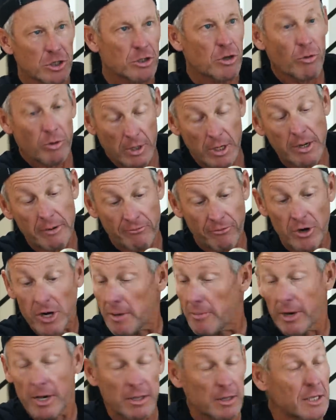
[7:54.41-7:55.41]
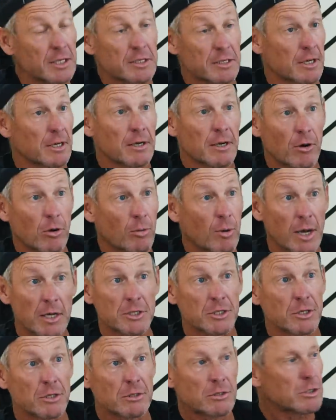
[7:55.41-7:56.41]
just go, for anybody listening or
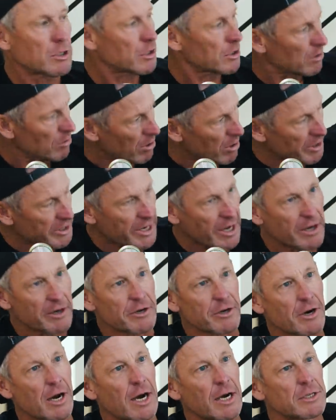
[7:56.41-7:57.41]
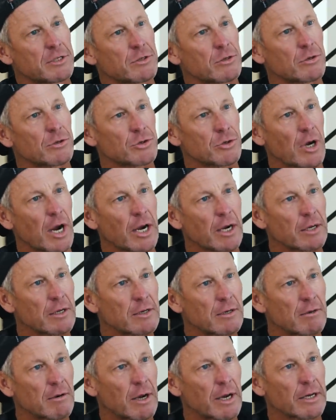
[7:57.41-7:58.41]
watching, just go on down to your high school
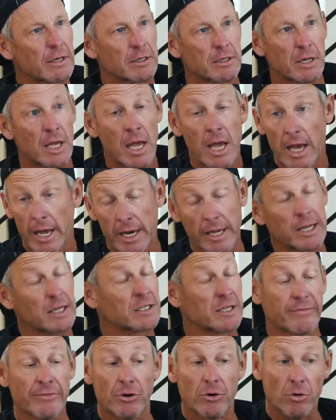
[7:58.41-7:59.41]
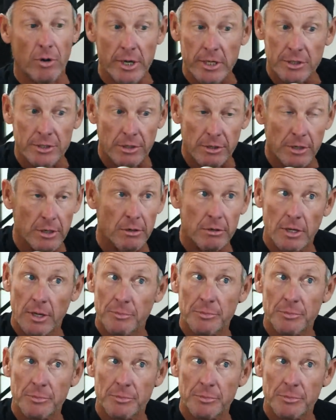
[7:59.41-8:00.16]
track, right? And, and it gets even crazier. You know,